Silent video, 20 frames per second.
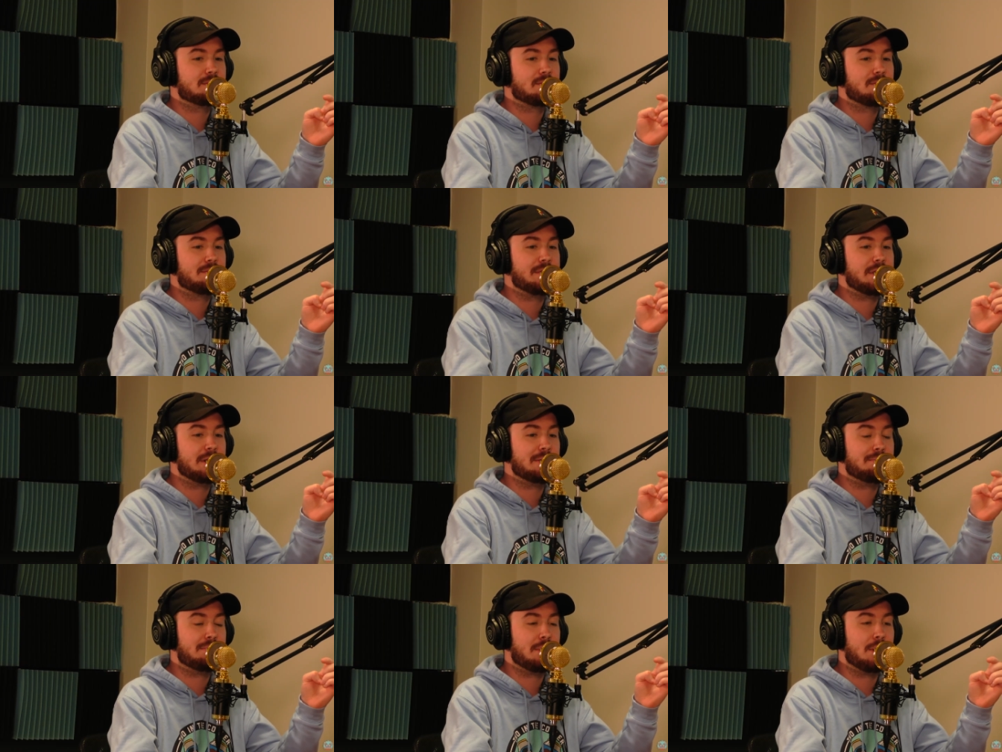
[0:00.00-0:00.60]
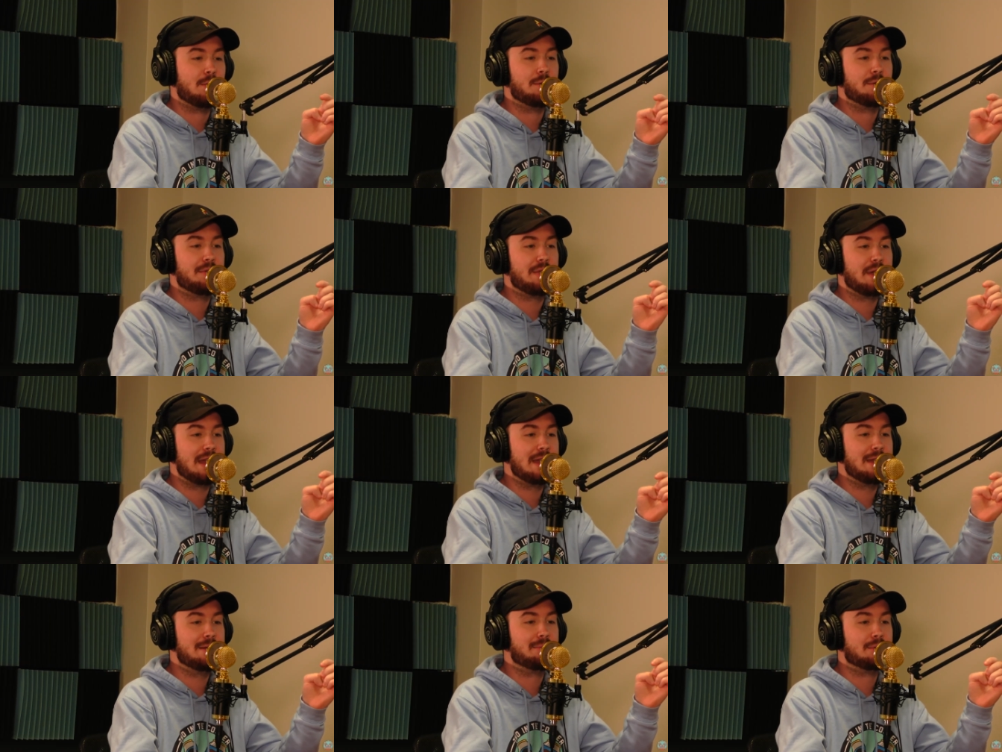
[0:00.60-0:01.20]
they're both
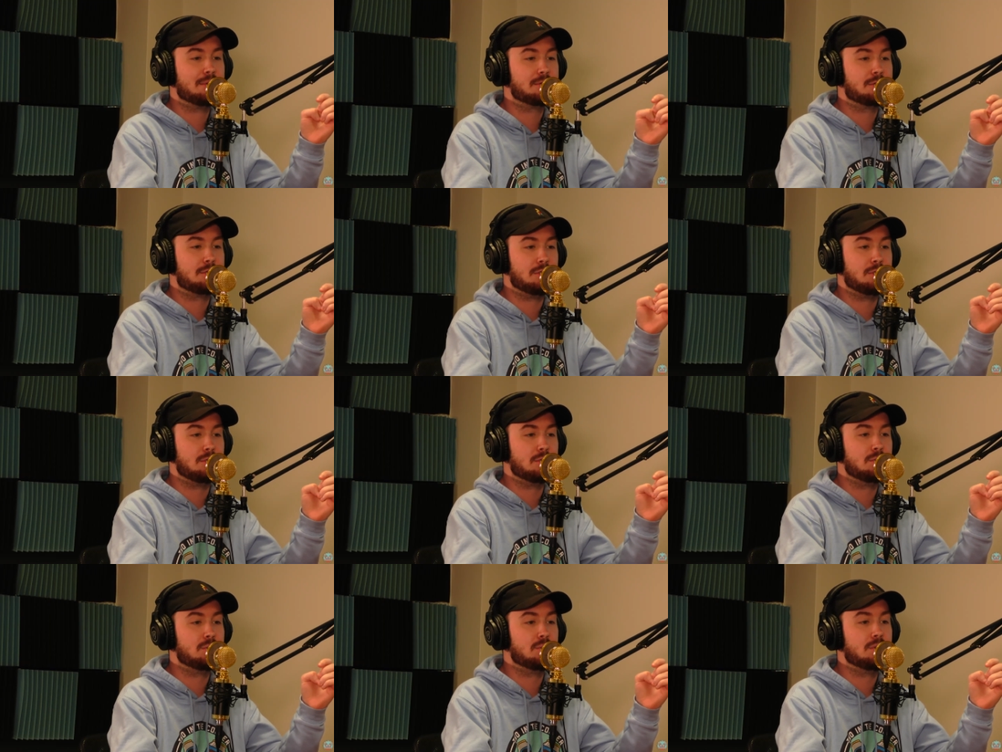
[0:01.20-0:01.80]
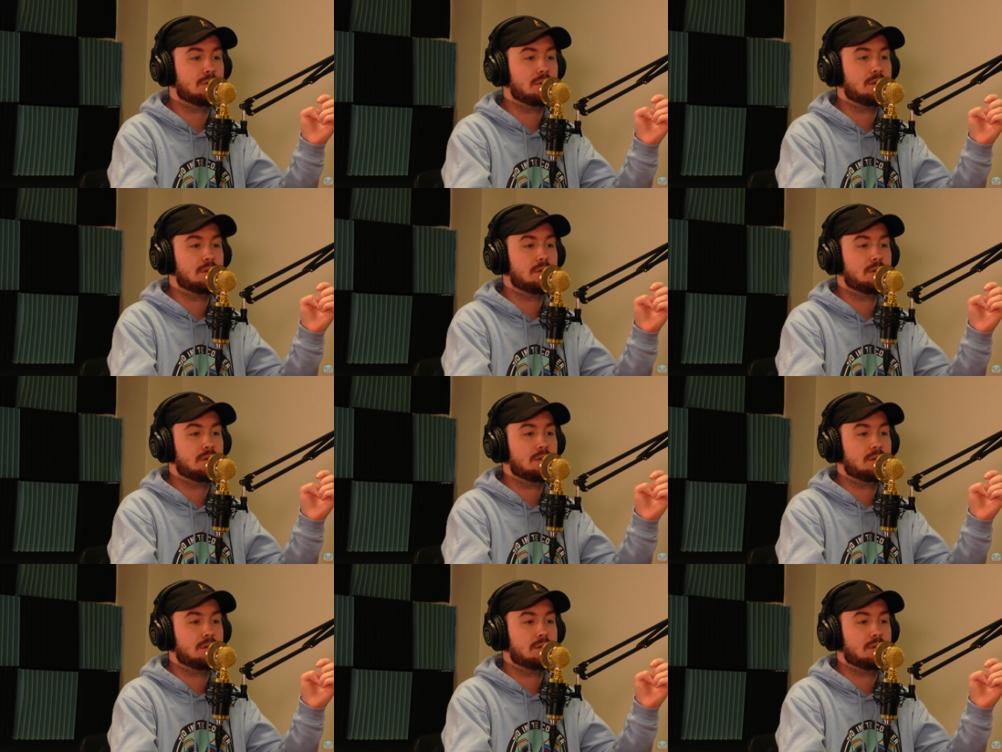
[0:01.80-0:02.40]
able to
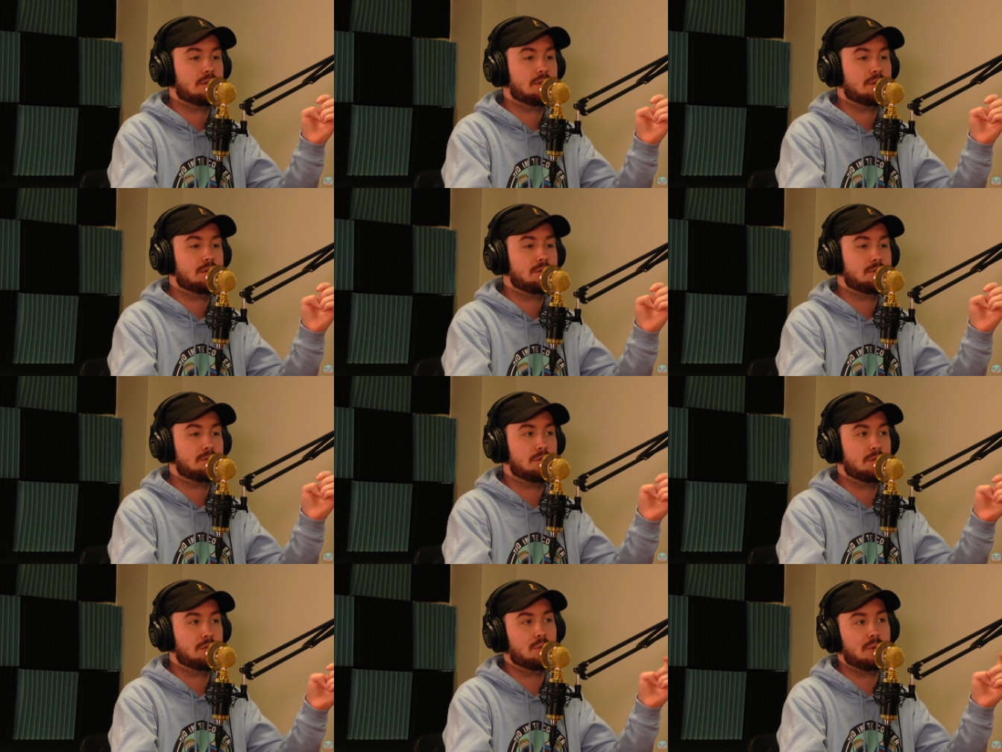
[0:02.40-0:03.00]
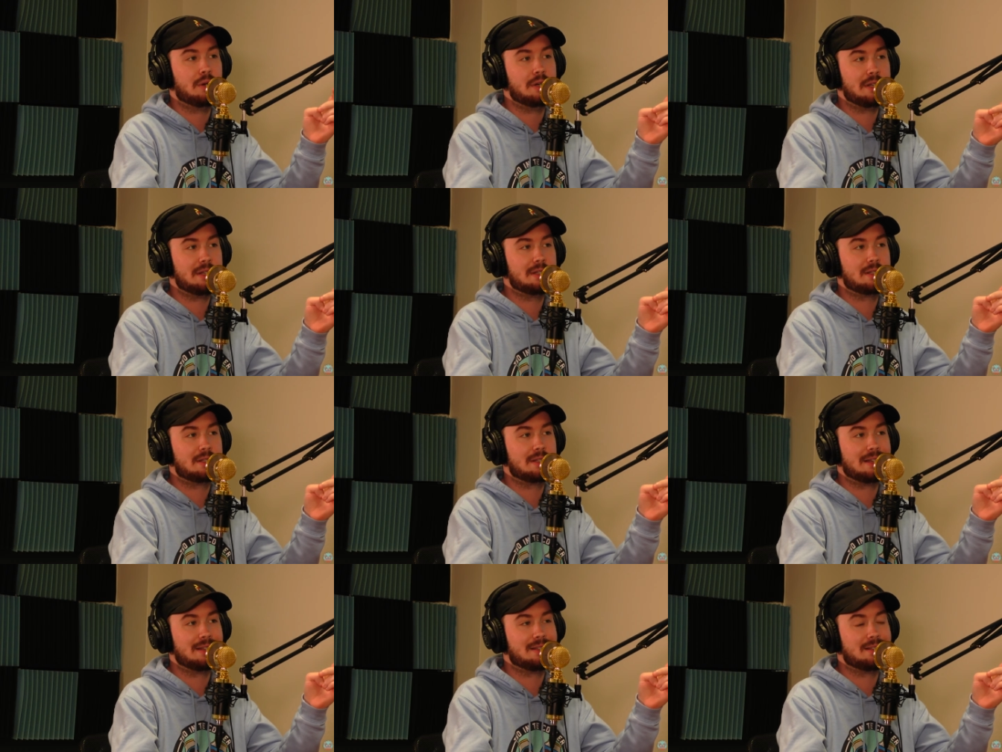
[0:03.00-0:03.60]
do what needs to
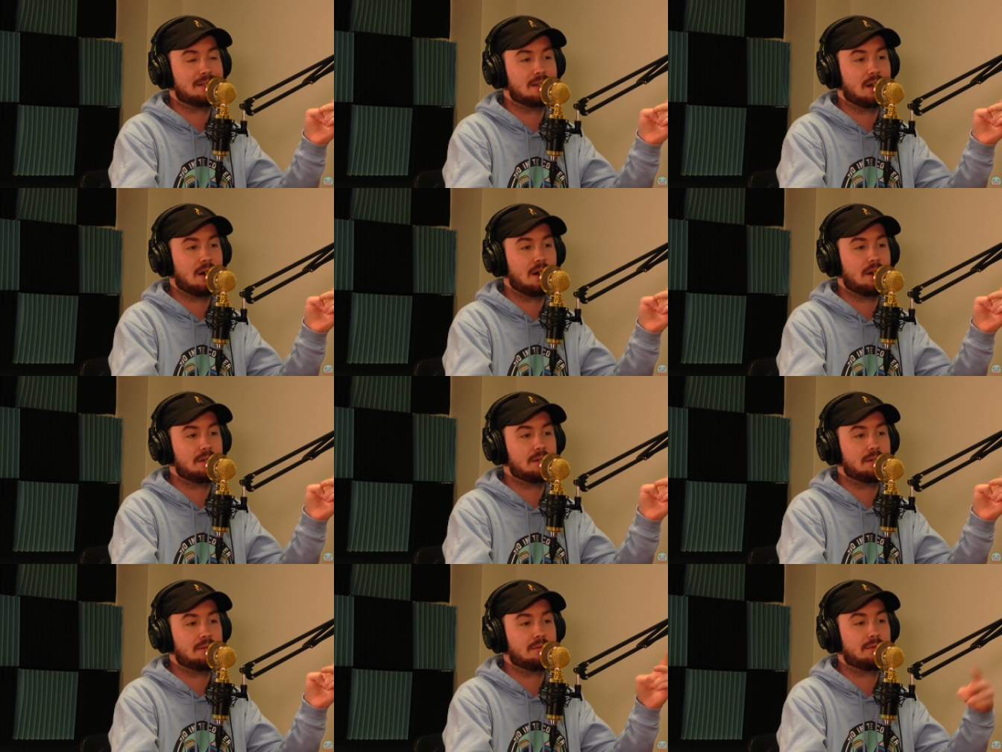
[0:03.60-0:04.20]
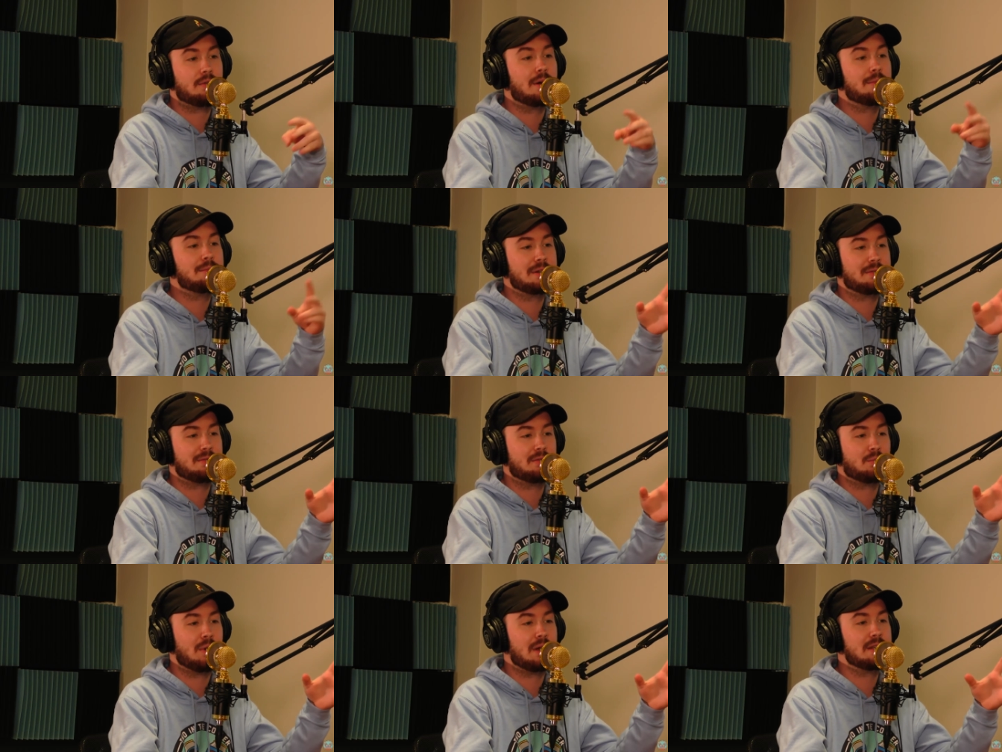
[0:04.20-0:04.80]
get done from
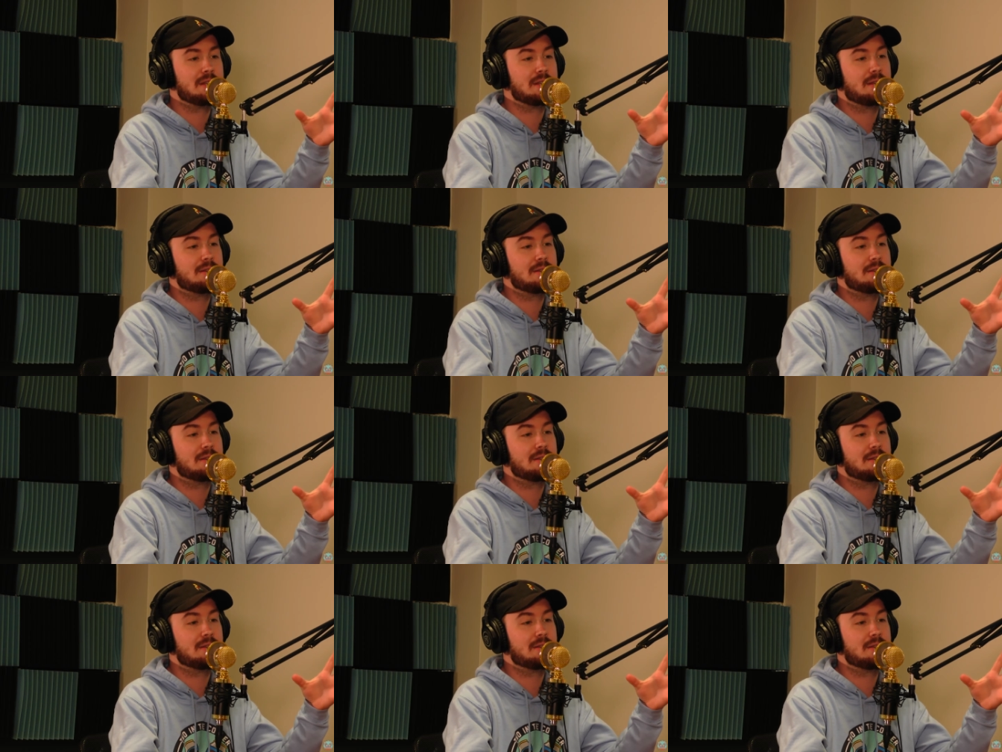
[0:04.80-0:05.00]
different ways.